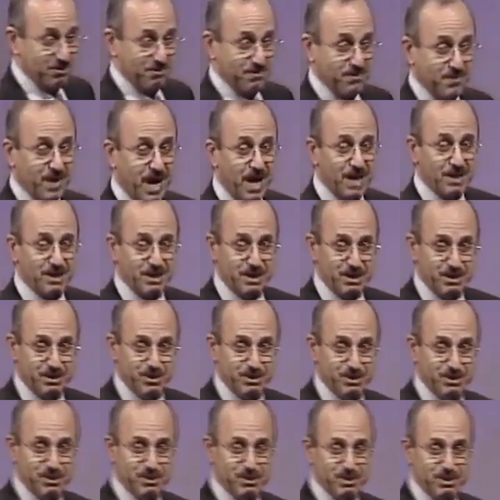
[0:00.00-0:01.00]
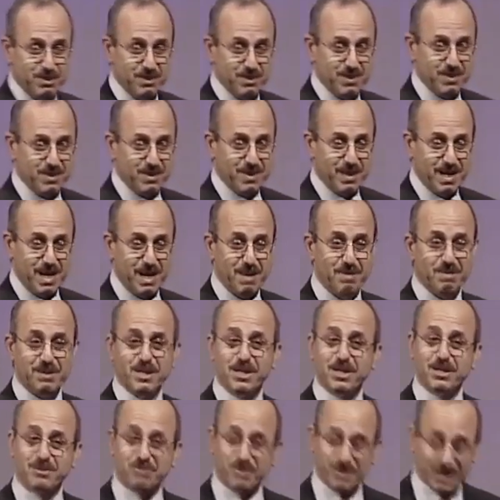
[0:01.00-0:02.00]
frighten you. I'm
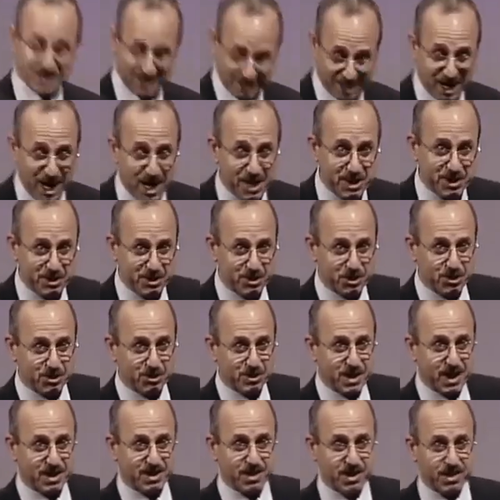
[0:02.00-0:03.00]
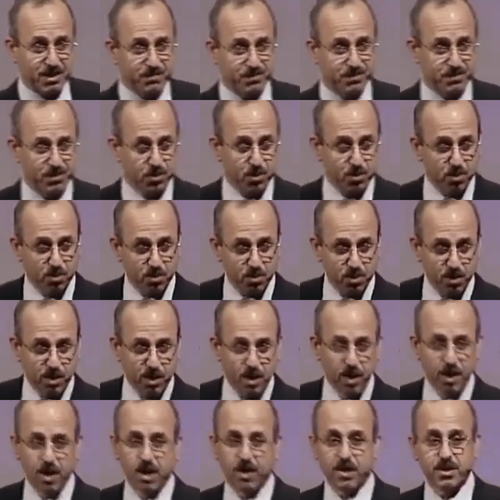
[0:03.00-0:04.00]
here to encourage you that if you,
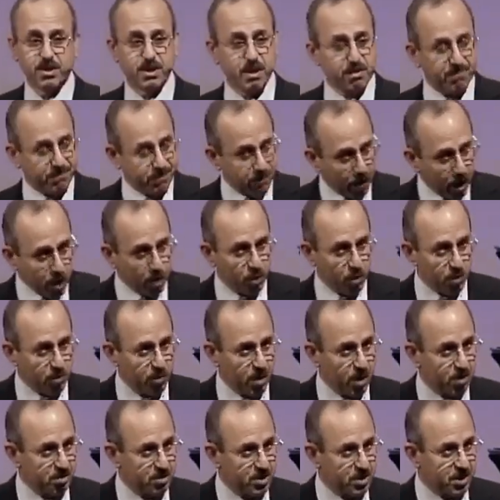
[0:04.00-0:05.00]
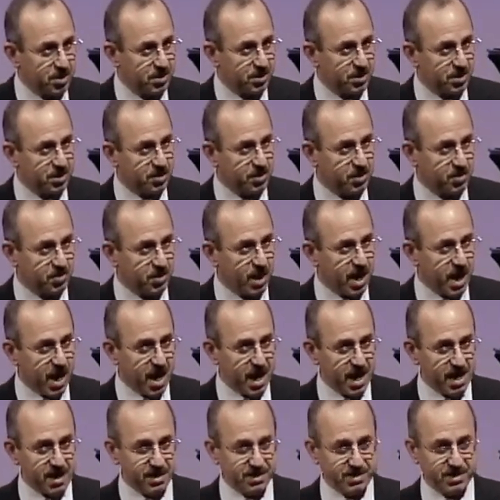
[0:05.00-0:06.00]
the follower of Jesus
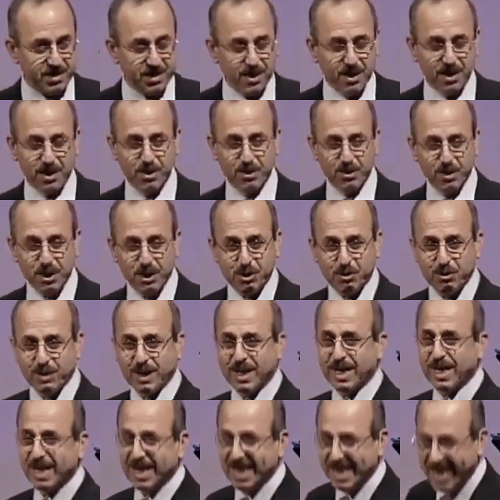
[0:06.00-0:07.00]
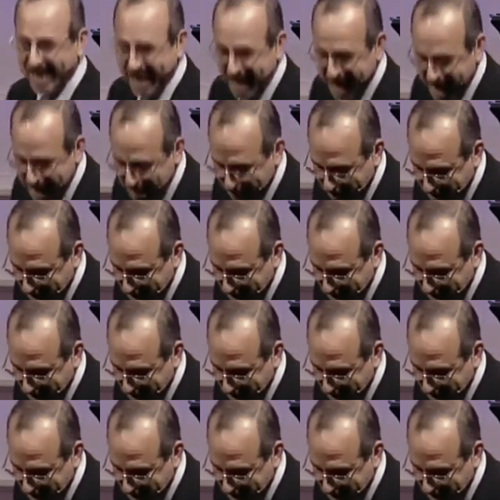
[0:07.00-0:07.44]
Christ, you need to claim